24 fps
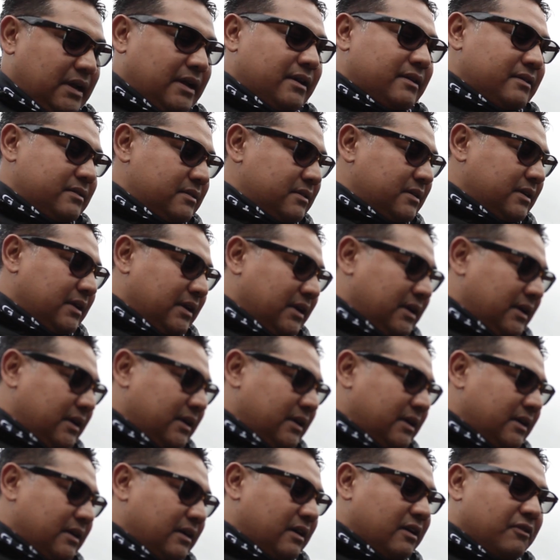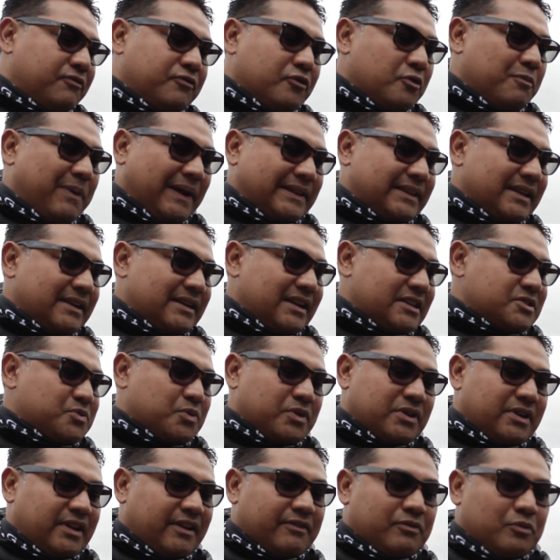A full button clutch
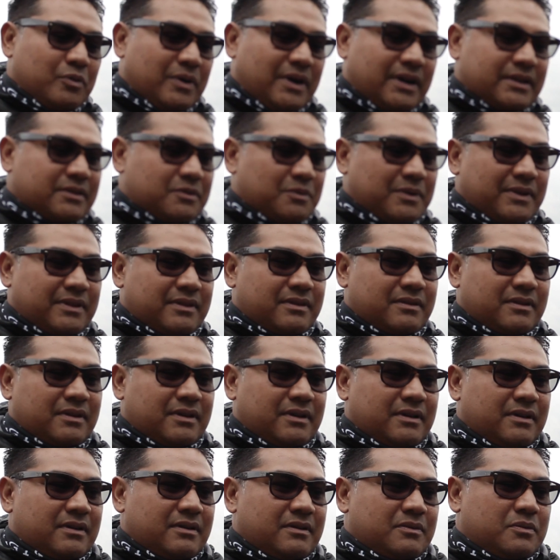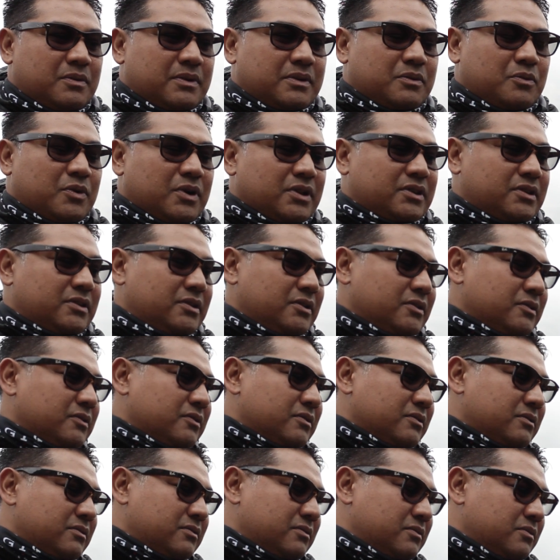wouldn't have worked
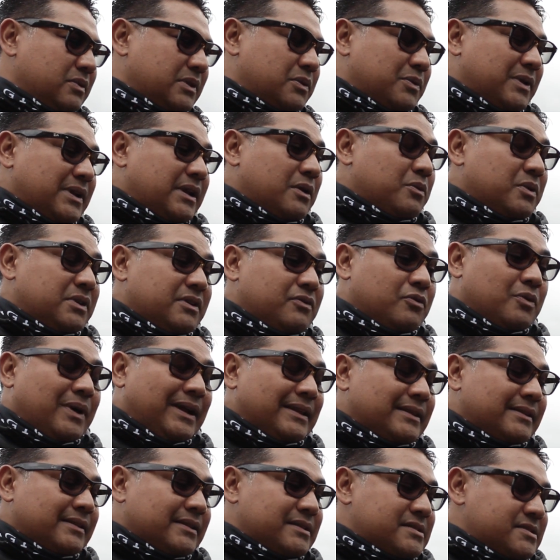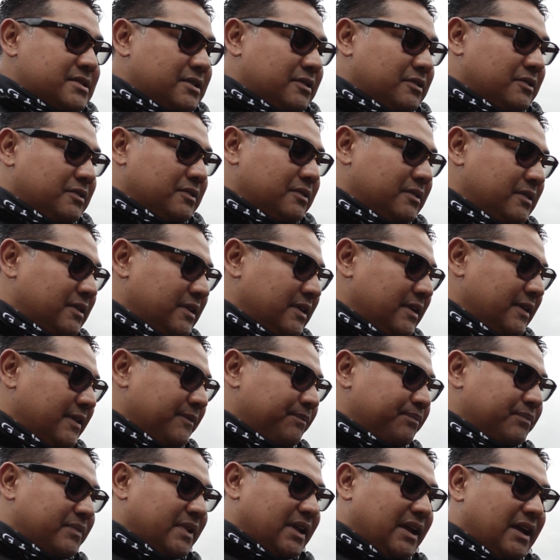with what I would have wanted. So
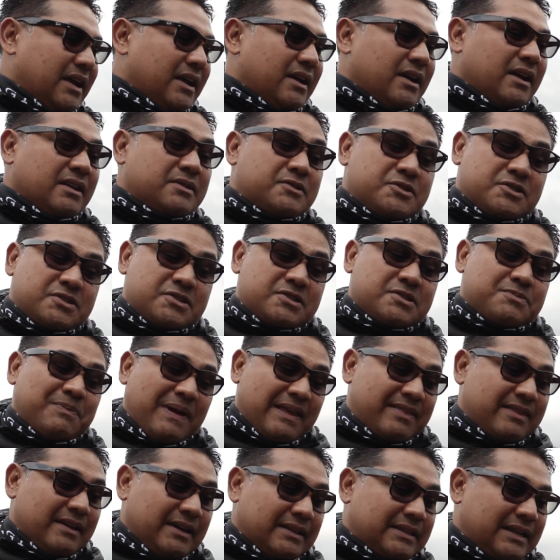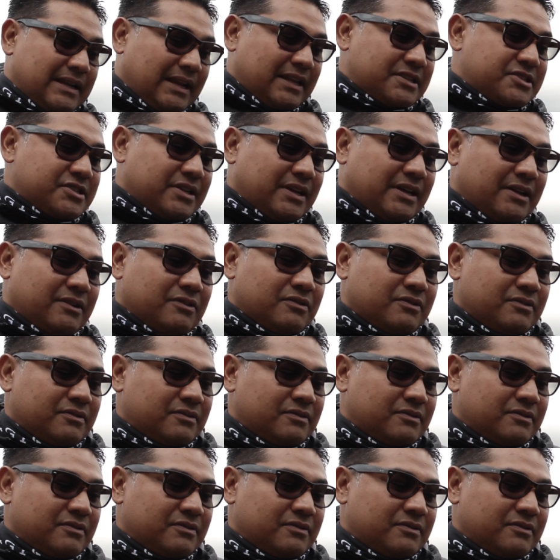it's my third clutch now.